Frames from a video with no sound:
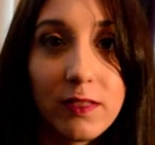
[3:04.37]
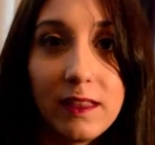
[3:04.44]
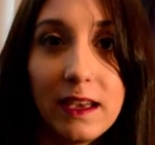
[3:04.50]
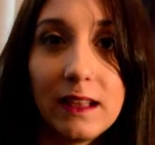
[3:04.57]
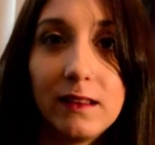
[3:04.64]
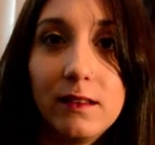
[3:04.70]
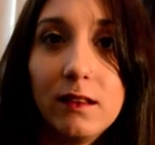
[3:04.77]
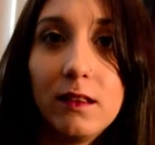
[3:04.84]
They
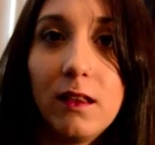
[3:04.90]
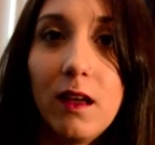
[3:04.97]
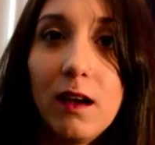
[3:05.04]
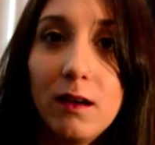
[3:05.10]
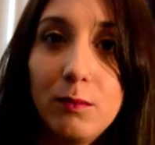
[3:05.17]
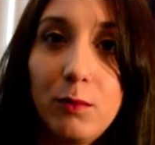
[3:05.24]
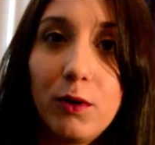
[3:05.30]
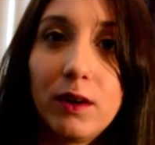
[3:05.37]
added a
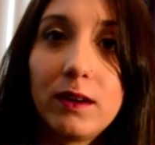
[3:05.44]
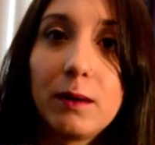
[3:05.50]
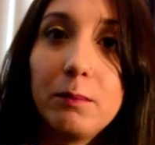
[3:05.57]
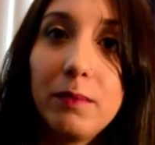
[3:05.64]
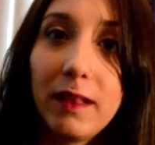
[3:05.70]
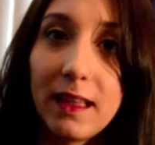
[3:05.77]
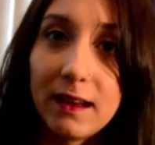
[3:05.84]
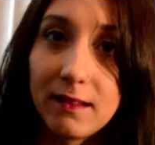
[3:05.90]
lot more
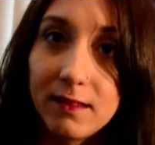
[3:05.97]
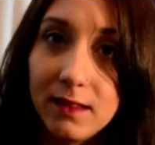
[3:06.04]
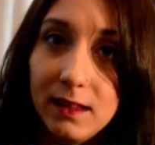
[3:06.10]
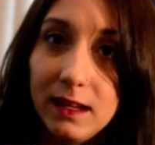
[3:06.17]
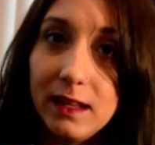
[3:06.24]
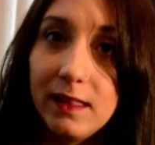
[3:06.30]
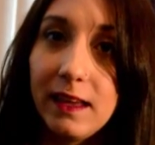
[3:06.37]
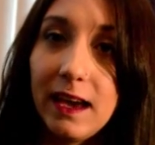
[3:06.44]

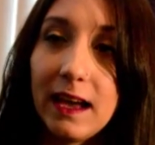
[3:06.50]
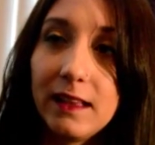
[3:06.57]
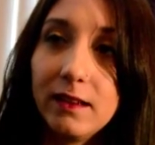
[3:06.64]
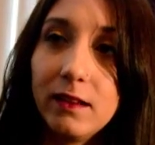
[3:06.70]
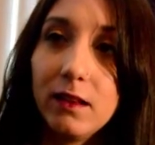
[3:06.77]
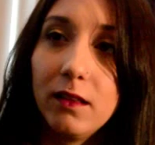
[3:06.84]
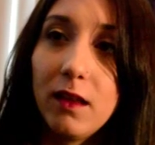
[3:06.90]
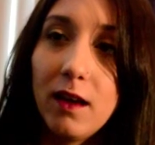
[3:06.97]
complexity, they
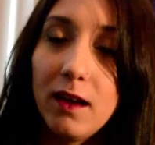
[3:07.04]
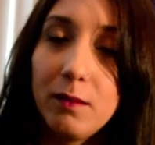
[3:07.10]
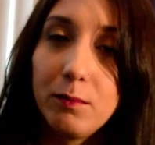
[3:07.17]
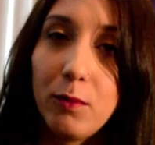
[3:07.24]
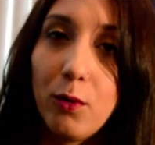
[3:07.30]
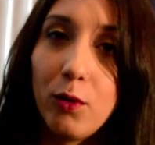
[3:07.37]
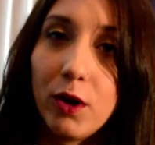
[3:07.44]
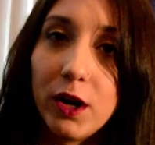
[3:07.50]
added a lot
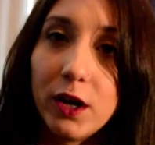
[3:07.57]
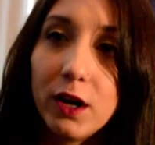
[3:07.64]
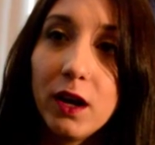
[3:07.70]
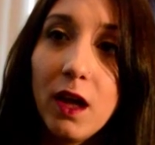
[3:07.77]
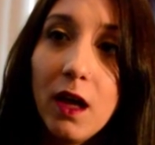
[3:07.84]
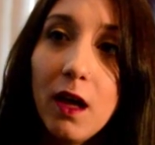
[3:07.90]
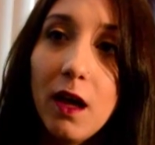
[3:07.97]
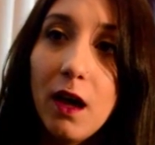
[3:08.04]
more
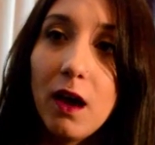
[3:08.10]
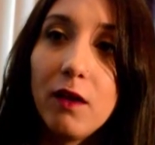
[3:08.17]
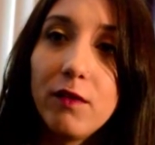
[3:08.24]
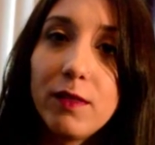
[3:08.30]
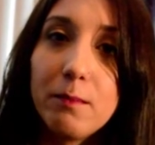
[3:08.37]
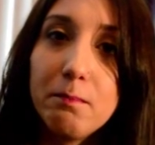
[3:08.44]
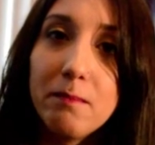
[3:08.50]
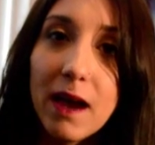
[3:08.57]

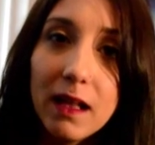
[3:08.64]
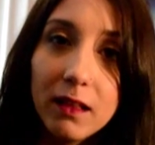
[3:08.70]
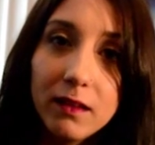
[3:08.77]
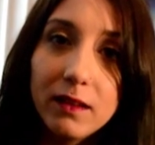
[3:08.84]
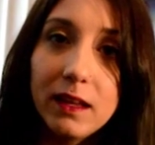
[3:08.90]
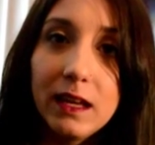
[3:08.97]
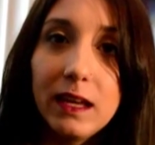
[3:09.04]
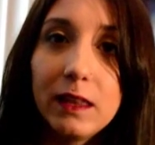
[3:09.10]
of the
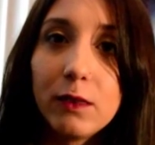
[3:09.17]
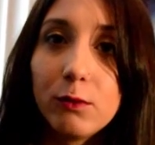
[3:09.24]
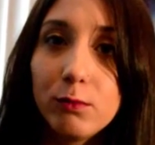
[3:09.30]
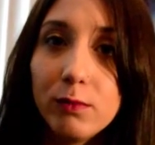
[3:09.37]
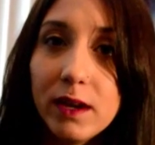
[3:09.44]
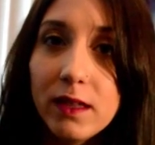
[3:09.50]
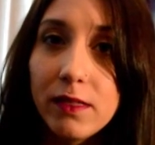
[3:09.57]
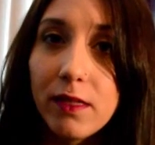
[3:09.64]
melody and the
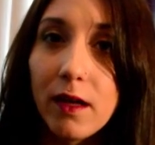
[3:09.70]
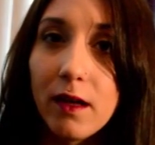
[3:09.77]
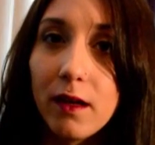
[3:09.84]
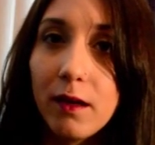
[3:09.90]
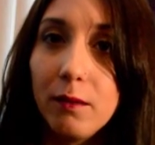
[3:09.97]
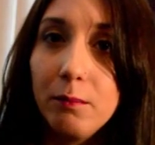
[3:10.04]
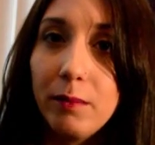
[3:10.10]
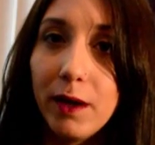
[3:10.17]

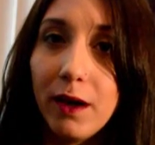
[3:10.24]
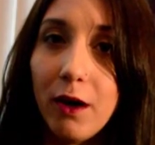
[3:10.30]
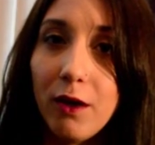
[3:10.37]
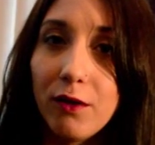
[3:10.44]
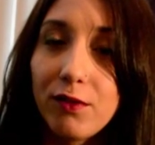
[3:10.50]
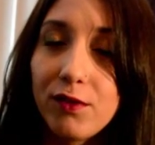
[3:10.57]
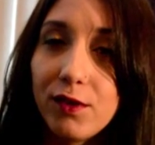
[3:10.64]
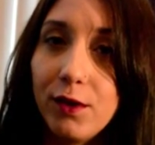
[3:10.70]
rhythm, but
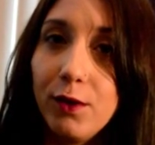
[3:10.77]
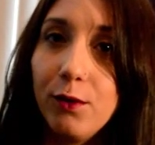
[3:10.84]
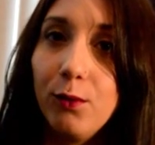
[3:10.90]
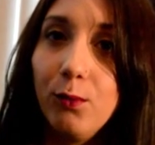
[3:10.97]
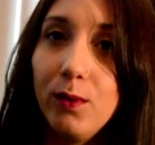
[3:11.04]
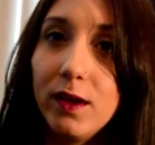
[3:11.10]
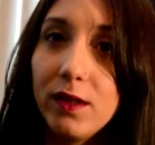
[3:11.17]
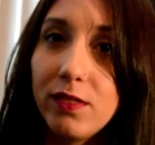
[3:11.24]
also
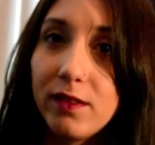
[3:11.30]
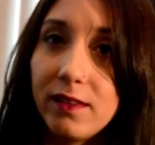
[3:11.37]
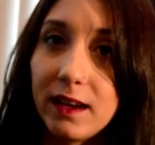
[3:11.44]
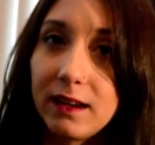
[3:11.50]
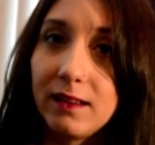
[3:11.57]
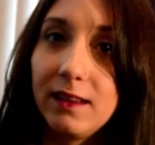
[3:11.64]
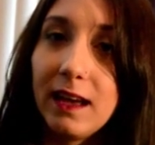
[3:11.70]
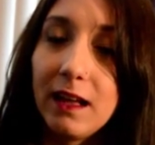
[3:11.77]
with the
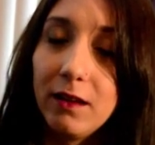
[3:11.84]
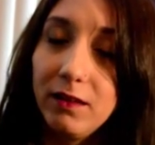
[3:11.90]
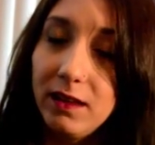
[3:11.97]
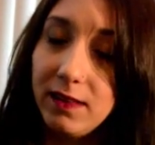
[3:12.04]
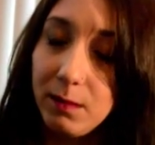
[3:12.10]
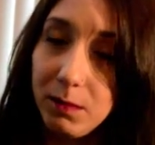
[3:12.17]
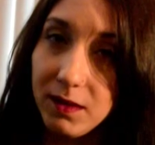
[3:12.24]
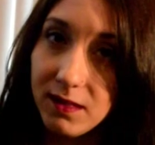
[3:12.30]
technicality
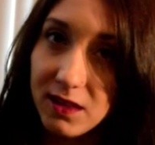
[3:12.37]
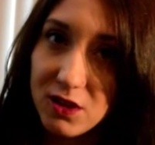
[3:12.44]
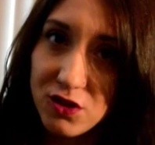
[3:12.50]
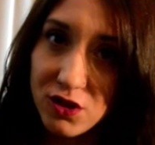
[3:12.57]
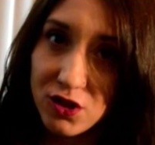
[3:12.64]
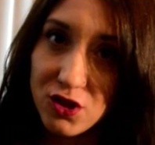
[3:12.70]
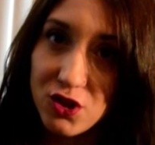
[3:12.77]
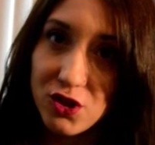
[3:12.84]
of the
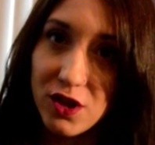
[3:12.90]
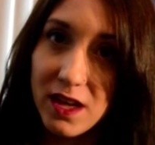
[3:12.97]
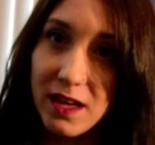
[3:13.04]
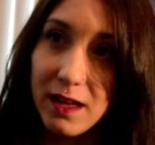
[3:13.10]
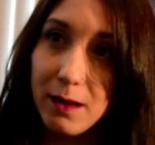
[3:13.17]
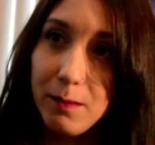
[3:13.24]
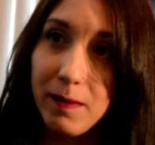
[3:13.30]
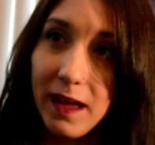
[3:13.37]

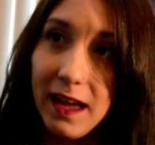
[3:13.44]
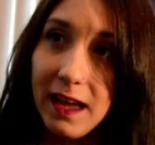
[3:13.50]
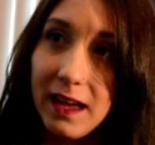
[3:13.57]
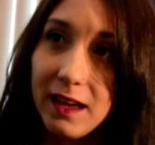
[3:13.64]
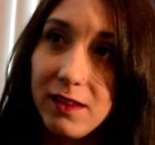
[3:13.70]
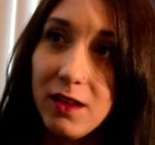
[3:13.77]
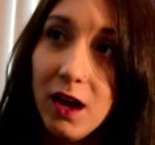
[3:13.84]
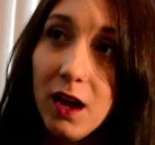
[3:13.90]
musicianship,
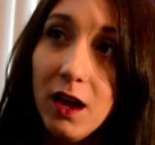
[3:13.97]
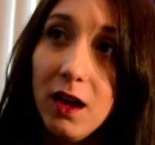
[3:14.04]
and